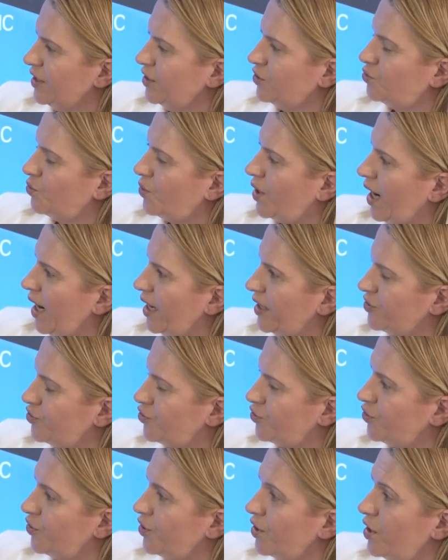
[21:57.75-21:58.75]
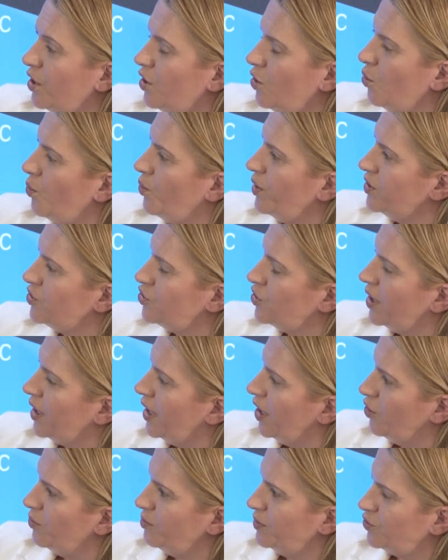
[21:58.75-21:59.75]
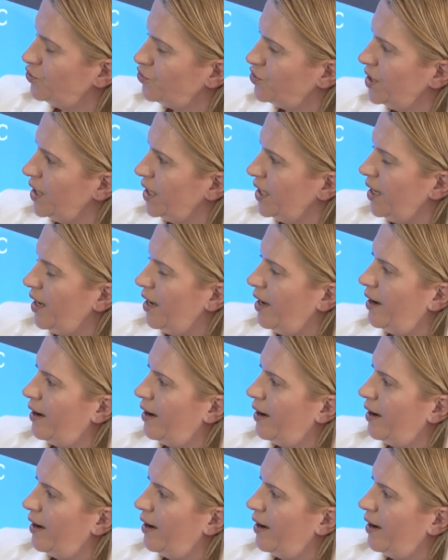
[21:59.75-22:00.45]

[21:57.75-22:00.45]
to culture, which, allow me to say,